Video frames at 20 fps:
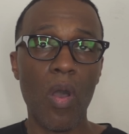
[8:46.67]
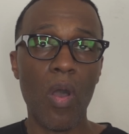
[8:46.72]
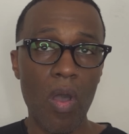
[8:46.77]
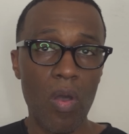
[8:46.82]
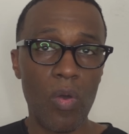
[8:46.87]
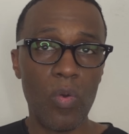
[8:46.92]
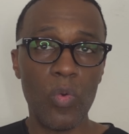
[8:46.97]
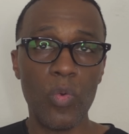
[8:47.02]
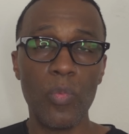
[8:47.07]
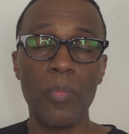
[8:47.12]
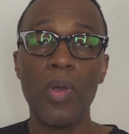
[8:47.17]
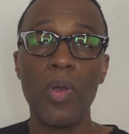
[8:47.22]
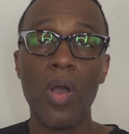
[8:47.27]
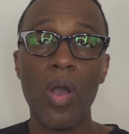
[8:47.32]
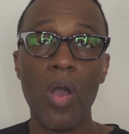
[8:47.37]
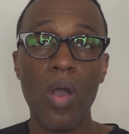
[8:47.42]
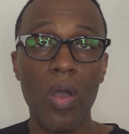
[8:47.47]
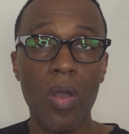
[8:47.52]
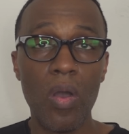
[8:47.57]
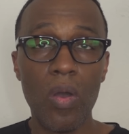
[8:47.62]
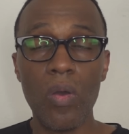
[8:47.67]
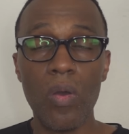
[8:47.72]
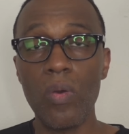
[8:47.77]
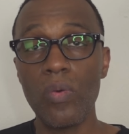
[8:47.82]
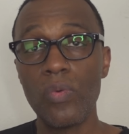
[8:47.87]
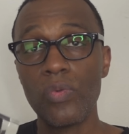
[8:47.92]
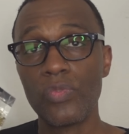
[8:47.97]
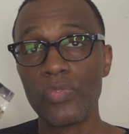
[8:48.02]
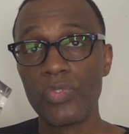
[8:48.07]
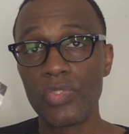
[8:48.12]
Homme,
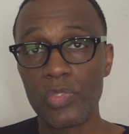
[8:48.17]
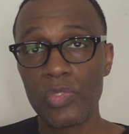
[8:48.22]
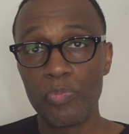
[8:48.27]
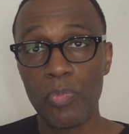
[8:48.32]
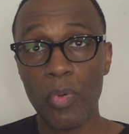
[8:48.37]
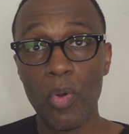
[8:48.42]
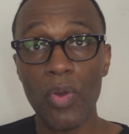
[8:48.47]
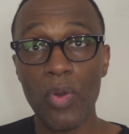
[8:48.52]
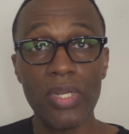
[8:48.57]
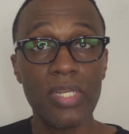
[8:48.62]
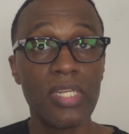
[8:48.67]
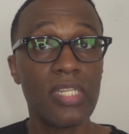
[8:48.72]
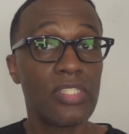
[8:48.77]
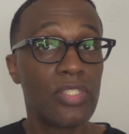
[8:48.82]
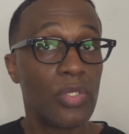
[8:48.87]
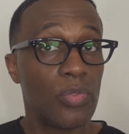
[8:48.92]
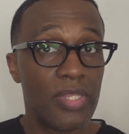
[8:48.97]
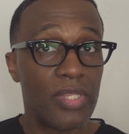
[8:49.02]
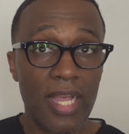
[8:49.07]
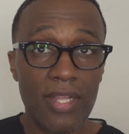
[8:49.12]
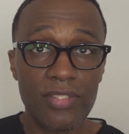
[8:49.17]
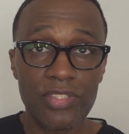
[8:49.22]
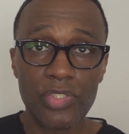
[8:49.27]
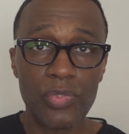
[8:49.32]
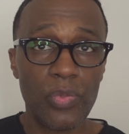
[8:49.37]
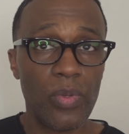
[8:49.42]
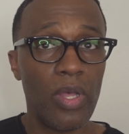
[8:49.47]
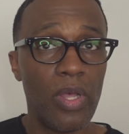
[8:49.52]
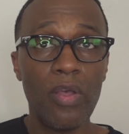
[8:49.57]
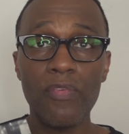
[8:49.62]
oh, Sport,
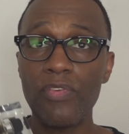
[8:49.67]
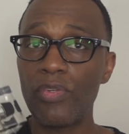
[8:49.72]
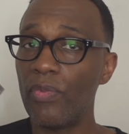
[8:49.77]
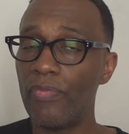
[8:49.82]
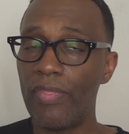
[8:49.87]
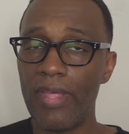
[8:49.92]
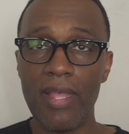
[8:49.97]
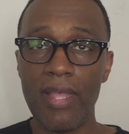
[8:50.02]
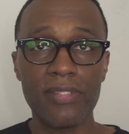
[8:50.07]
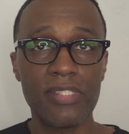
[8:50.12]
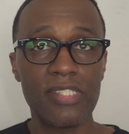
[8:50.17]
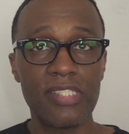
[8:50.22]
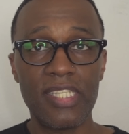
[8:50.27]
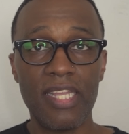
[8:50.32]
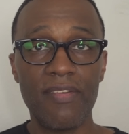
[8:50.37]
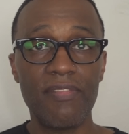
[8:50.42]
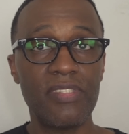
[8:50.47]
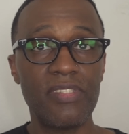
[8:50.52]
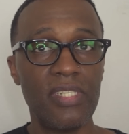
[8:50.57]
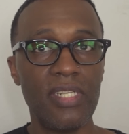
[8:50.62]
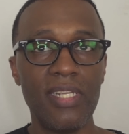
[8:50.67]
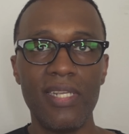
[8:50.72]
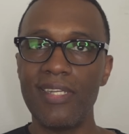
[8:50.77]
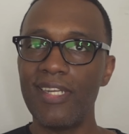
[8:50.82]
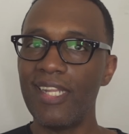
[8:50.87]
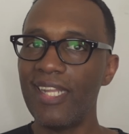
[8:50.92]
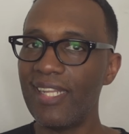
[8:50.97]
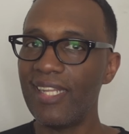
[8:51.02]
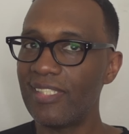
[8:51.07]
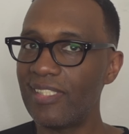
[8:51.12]
2012, 2017,
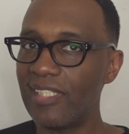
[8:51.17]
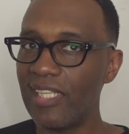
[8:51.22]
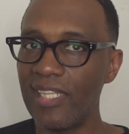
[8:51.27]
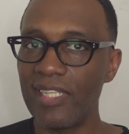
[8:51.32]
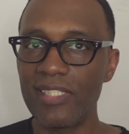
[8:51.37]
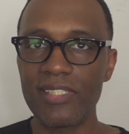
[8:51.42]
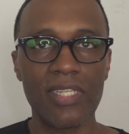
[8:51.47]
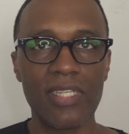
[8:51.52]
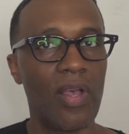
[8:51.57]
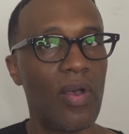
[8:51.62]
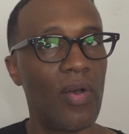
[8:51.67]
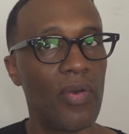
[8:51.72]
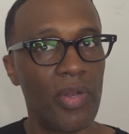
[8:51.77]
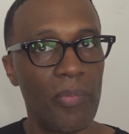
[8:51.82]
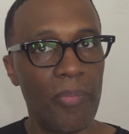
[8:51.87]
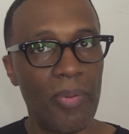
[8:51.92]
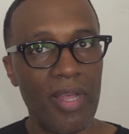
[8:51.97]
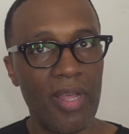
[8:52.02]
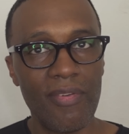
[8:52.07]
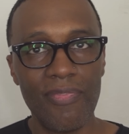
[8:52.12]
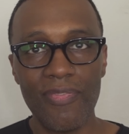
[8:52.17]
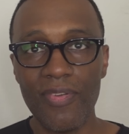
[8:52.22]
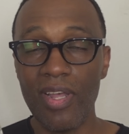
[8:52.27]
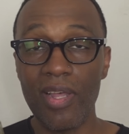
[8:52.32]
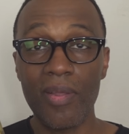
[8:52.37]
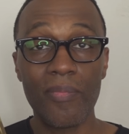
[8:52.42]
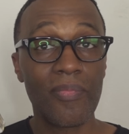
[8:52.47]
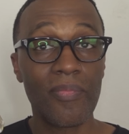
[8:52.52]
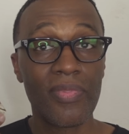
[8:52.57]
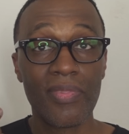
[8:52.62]
Intense, Eau de
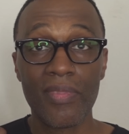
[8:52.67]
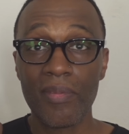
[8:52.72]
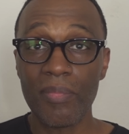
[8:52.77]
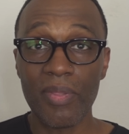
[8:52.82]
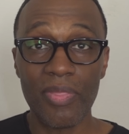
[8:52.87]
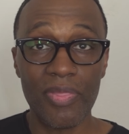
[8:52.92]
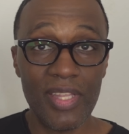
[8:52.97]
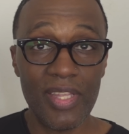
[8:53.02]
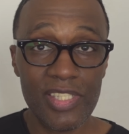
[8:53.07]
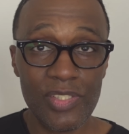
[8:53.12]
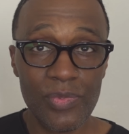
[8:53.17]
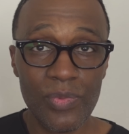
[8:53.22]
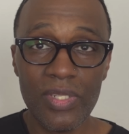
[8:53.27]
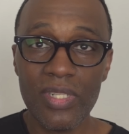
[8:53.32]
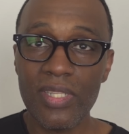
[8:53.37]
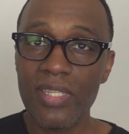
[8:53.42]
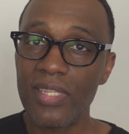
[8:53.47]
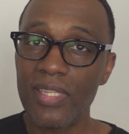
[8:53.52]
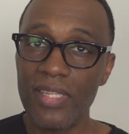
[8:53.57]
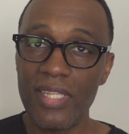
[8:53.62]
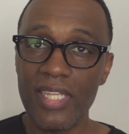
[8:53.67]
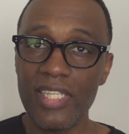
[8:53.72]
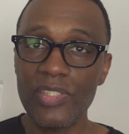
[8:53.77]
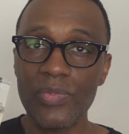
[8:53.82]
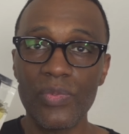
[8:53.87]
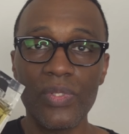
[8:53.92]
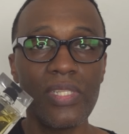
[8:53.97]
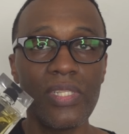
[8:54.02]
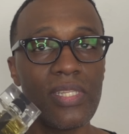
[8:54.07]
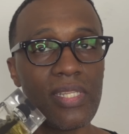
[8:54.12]
Parfum, but this one,
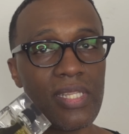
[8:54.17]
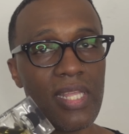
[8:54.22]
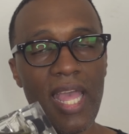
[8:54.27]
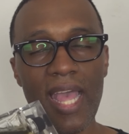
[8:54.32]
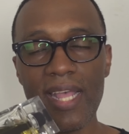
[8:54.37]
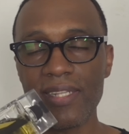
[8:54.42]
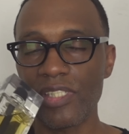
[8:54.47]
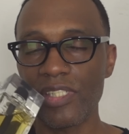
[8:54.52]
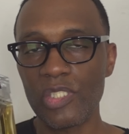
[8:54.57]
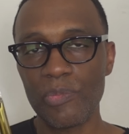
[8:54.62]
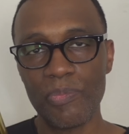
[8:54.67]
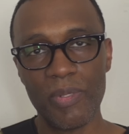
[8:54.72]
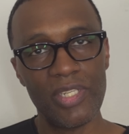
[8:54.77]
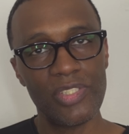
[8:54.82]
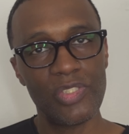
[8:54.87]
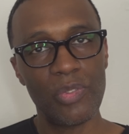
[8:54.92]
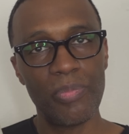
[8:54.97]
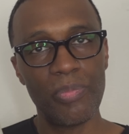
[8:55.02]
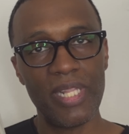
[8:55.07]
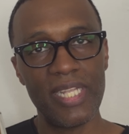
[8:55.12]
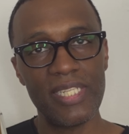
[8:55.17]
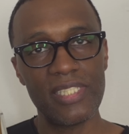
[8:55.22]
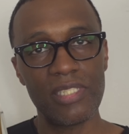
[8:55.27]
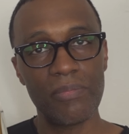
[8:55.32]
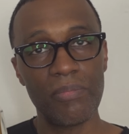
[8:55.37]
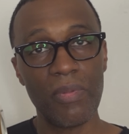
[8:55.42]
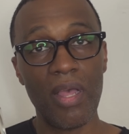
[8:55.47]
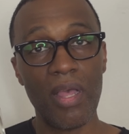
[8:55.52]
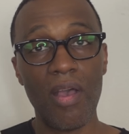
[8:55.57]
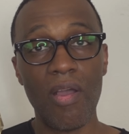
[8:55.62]
this one has a special place
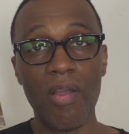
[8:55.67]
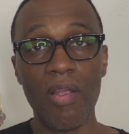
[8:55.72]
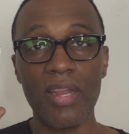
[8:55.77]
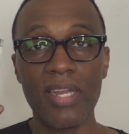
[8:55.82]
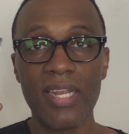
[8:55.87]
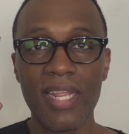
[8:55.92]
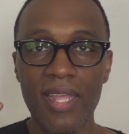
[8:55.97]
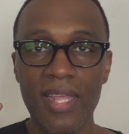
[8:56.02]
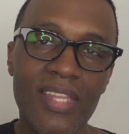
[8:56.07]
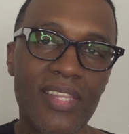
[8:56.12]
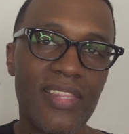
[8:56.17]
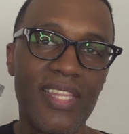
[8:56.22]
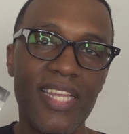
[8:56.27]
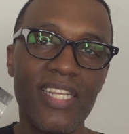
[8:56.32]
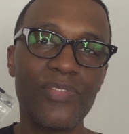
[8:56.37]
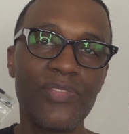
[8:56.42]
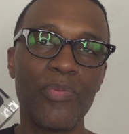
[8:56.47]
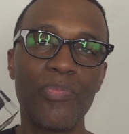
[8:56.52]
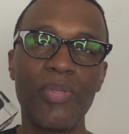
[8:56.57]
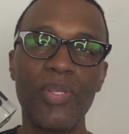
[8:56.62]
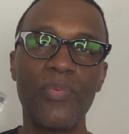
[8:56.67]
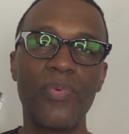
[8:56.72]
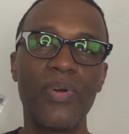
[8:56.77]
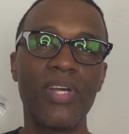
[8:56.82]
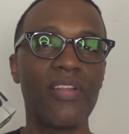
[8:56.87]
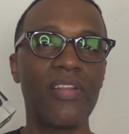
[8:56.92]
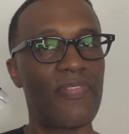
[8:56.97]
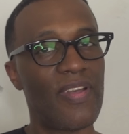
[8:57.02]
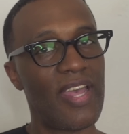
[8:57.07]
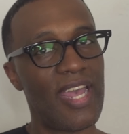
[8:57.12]
in my heart. This would be
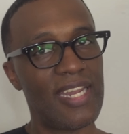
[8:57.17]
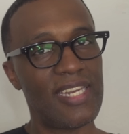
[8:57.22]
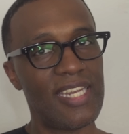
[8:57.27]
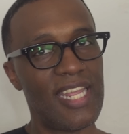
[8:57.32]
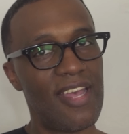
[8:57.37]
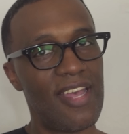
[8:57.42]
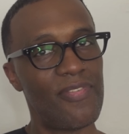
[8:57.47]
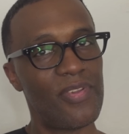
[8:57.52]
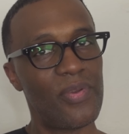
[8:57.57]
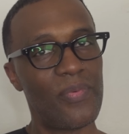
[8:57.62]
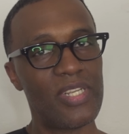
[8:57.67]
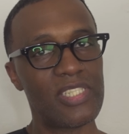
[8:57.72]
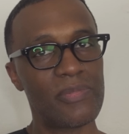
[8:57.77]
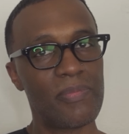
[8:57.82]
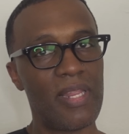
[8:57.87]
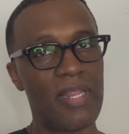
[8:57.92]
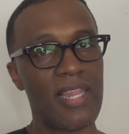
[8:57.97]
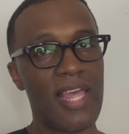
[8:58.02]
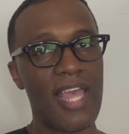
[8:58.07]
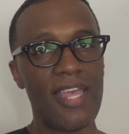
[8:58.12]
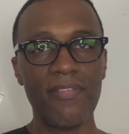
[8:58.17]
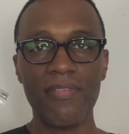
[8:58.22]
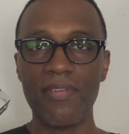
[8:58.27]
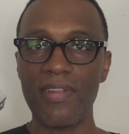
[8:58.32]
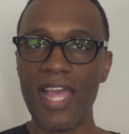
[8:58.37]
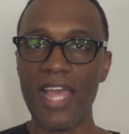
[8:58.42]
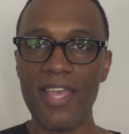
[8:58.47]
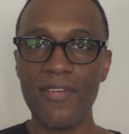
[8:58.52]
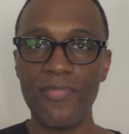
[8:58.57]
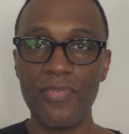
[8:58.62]
one if I had to have for the rest of my life,
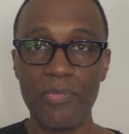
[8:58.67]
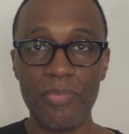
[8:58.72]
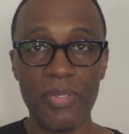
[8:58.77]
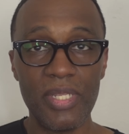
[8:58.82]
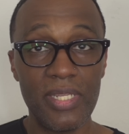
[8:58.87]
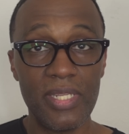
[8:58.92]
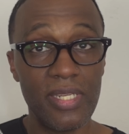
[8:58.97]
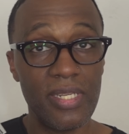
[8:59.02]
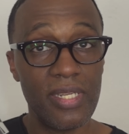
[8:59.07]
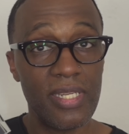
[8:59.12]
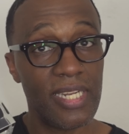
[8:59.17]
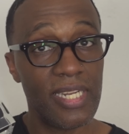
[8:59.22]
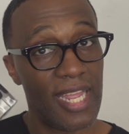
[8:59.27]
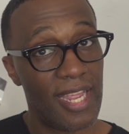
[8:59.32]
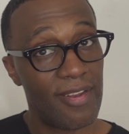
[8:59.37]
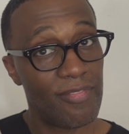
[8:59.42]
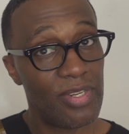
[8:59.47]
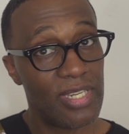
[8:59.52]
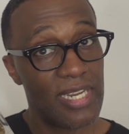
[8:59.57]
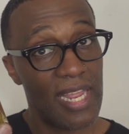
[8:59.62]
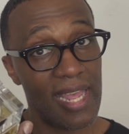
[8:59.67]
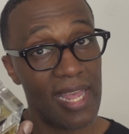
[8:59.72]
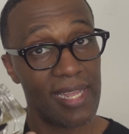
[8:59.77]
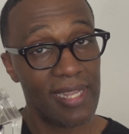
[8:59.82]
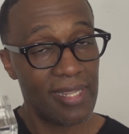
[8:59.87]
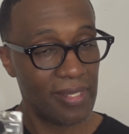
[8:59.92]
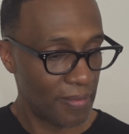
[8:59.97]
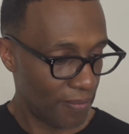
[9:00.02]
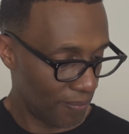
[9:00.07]
life would be good every day.